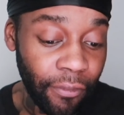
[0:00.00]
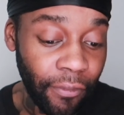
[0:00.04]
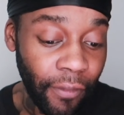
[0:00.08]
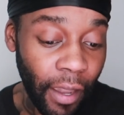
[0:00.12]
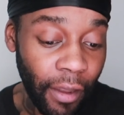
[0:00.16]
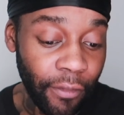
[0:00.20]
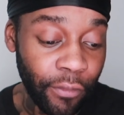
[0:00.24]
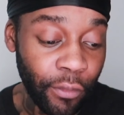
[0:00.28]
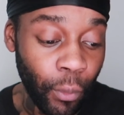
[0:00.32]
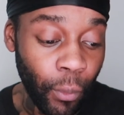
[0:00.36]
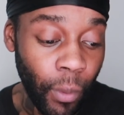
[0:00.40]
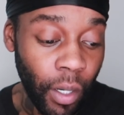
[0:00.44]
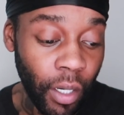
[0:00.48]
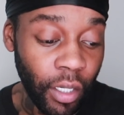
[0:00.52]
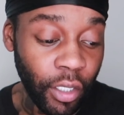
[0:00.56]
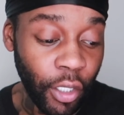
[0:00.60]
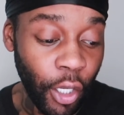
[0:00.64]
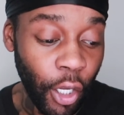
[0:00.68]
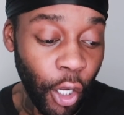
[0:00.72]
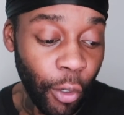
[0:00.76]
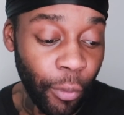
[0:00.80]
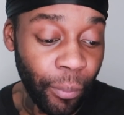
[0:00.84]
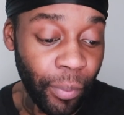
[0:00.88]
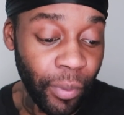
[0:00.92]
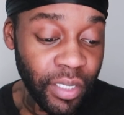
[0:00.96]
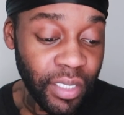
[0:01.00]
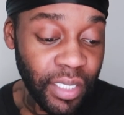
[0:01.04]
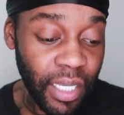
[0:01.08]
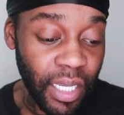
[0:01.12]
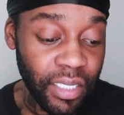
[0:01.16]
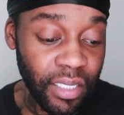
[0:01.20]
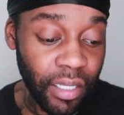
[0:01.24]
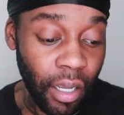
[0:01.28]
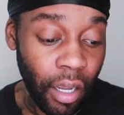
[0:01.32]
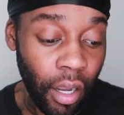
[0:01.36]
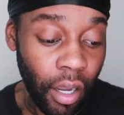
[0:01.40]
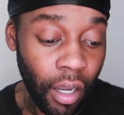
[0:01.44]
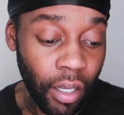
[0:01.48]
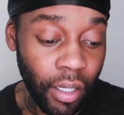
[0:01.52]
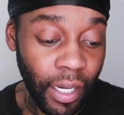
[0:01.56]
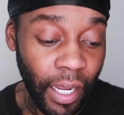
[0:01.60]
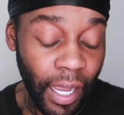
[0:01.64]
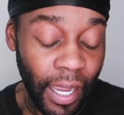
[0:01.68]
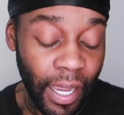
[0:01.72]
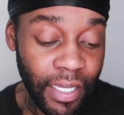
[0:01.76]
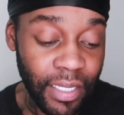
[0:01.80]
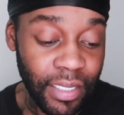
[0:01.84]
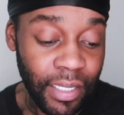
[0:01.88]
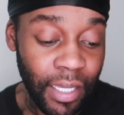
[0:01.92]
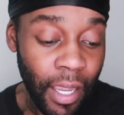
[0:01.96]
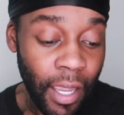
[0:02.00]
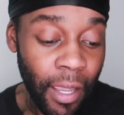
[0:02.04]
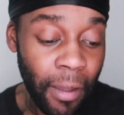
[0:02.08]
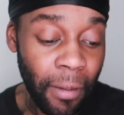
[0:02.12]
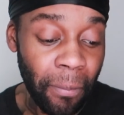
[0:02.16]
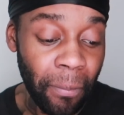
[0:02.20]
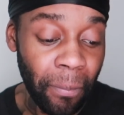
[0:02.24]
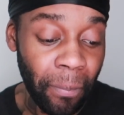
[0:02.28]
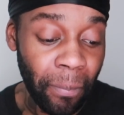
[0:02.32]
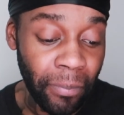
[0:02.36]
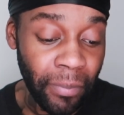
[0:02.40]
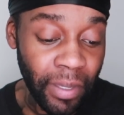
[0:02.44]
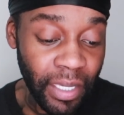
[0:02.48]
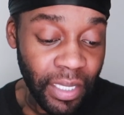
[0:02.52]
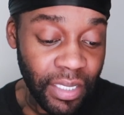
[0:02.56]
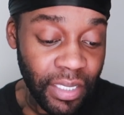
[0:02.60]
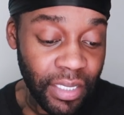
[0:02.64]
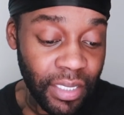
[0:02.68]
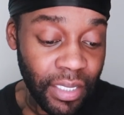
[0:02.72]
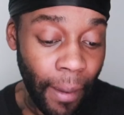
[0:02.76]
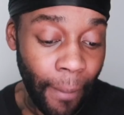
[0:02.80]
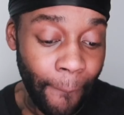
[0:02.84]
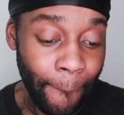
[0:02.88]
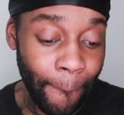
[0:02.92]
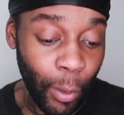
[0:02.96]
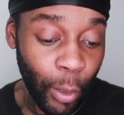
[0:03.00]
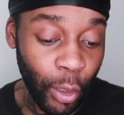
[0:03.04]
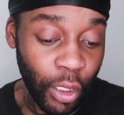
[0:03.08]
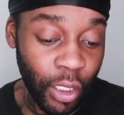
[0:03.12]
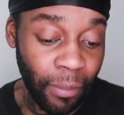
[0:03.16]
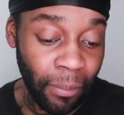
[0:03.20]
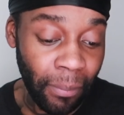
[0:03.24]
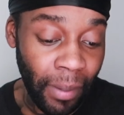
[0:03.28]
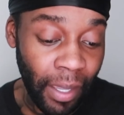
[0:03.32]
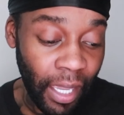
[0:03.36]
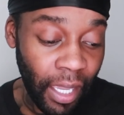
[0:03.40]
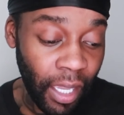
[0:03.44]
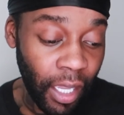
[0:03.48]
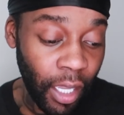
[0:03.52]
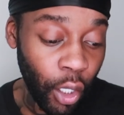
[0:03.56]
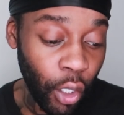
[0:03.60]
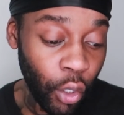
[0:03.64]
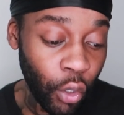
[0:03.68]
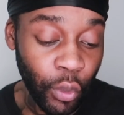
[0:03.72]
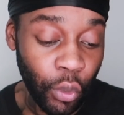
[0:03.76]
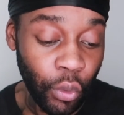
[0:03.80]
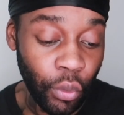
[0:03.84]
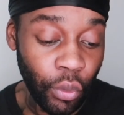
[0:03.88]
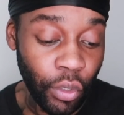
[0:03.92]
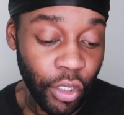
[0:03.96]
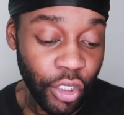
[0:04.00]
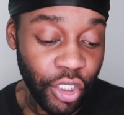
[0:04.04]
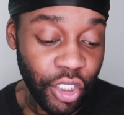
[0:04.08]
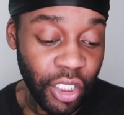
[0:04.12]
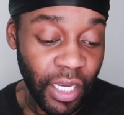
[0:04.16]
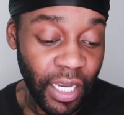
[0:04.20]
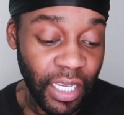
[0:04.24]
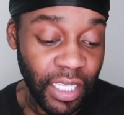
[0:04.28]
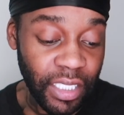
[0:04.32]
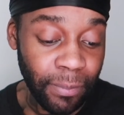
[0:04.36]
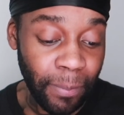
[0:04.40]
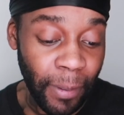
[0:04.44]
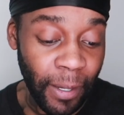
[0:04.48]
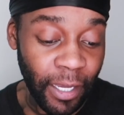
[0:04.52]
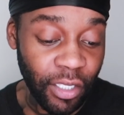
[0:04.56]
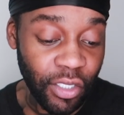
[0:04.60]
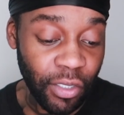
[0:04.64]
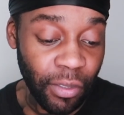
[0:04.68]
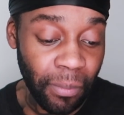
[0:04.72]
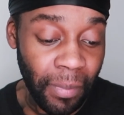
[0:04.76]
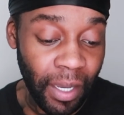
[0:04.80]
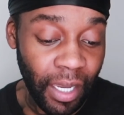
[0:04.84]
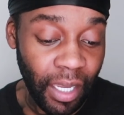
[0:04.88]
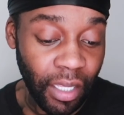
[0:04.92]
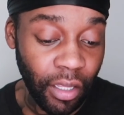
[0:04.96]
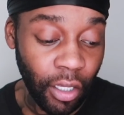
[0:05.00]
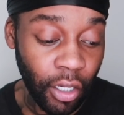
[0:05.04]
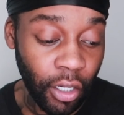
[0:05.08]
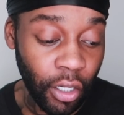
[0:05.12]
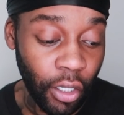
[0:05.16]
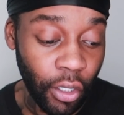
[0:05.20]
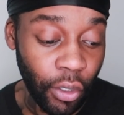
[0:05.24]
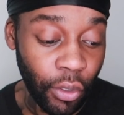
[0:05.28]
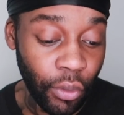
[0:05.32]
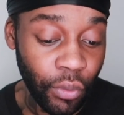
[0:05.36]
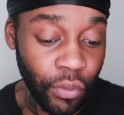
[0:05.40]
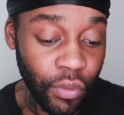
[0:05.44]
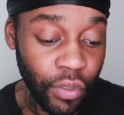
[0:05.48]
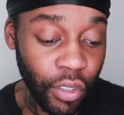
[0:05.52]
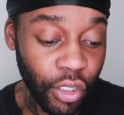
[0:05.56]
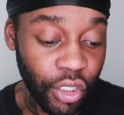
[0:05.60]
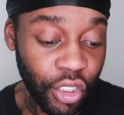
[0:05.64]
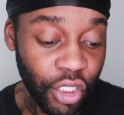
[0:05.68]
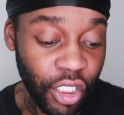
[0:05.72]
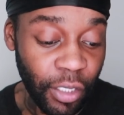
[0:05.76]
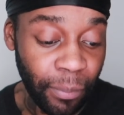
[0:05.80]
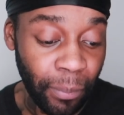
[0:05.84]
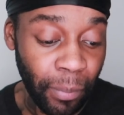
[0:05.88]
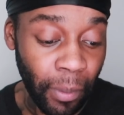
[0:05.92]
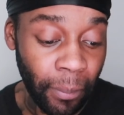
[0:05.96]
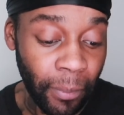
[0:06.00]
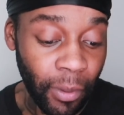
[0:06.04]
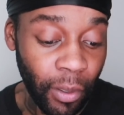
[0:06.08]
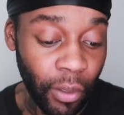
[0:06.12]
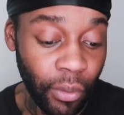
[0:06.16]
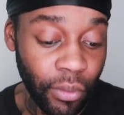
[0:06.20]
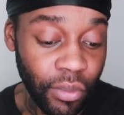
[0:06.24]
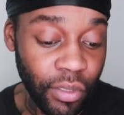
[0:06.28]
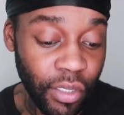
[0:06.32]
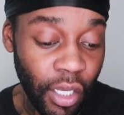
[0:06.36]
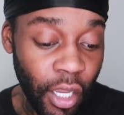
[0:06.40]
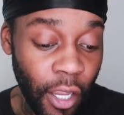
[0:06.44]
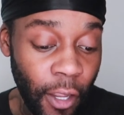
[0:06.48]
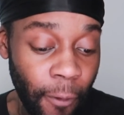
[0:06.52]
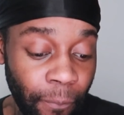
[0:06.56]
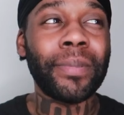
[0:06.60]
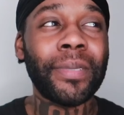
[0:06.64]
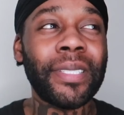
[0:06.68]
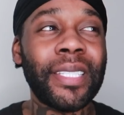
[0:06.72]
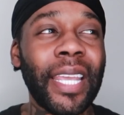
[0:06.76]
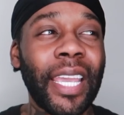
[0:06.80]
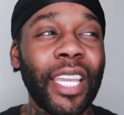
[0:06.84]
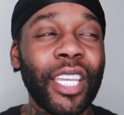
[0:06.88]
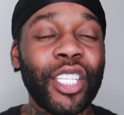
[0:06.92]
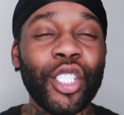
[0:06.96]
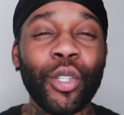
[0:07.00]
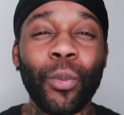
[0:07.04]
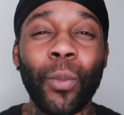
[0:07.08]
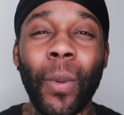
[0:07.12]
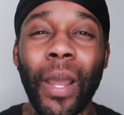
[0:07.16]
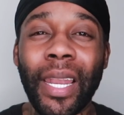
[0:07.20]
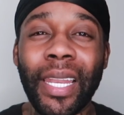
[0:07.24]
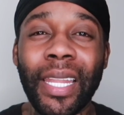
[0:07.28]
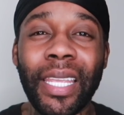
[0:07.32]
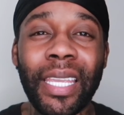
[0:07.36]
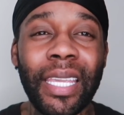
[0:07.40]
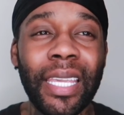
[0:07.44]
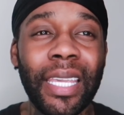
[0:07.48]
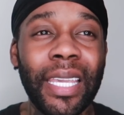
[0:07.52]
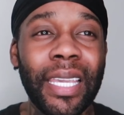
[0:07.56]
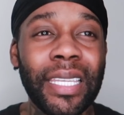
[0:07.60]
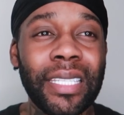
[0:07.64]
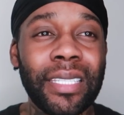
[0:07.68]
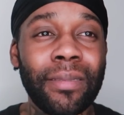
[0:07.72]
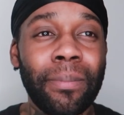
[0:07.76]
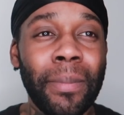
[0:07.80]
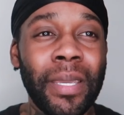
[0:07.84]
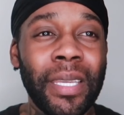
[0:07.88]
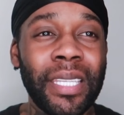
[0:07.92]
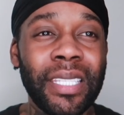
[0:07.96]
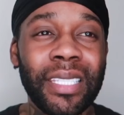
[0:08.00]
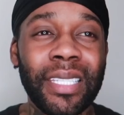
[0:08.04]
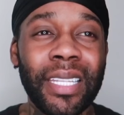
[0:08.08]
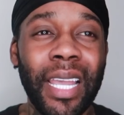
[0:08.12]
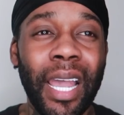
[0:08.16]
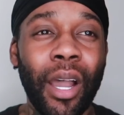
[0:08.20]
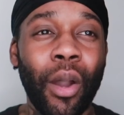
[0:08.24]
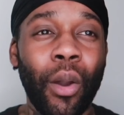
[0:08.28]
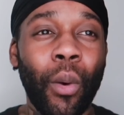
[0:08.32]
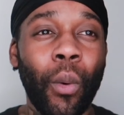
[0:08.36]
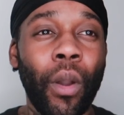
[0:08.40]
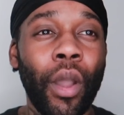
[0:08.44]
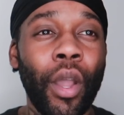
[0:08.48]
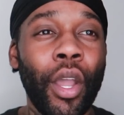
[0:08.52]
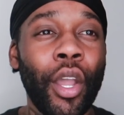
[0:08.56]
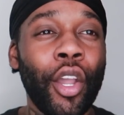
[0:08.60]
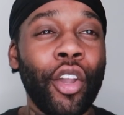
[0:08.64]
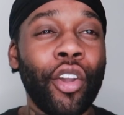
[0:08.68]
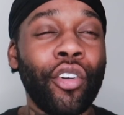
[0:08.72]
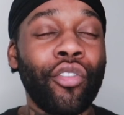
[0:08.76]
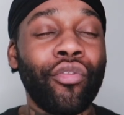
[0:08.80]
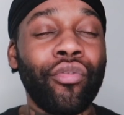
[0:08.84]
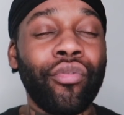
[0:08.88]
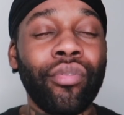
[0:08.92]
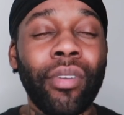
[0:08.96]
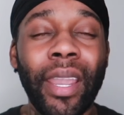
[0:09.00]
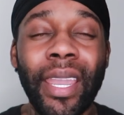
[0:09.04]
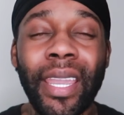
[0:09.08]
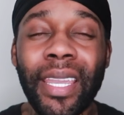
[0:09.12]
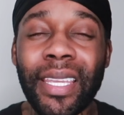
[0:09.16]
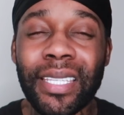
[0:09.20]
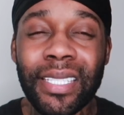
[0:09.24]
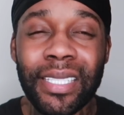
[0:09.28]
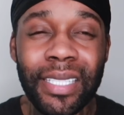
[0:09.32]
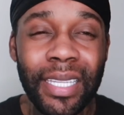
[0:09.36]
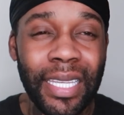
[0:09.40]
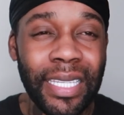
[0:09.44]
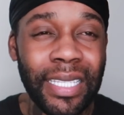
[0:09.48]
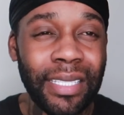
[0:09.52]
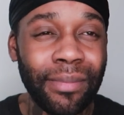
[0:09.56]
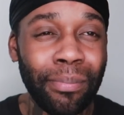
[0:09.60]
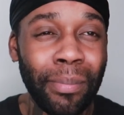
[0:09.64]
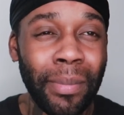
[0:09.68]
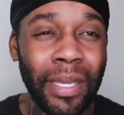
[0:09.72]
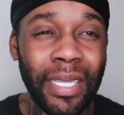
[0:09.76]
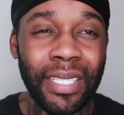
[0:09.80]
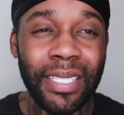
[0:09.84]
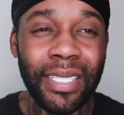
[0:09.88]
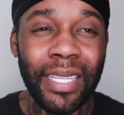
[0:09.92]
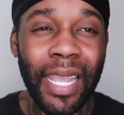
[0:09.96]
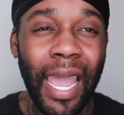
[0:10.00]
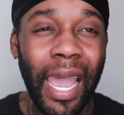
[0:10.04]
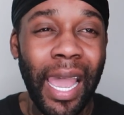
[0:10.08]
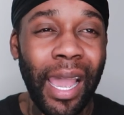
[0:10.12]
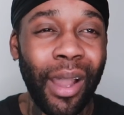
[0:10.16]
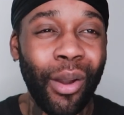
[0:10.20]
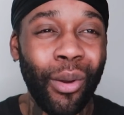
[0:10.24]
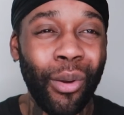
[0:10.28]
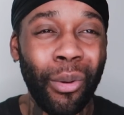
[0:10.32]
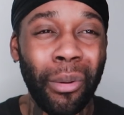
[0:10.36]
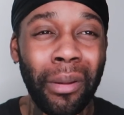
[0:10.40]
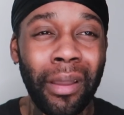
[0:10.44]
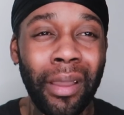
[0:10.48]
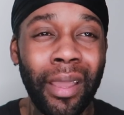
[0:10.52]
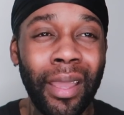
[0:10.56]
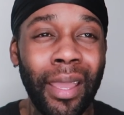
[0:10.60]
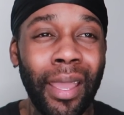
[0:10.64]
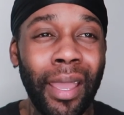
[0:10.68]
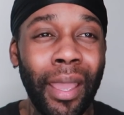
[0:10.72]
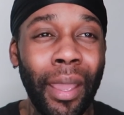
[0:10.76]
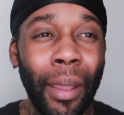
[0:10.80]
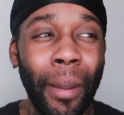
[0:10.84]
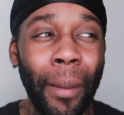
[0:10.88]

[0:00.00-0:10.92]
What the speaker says: everyone girl boss as hard as Miss Molly-Mae, who does she expect to make the clothes she promotes? Sexuality is missed out. Race is missed out.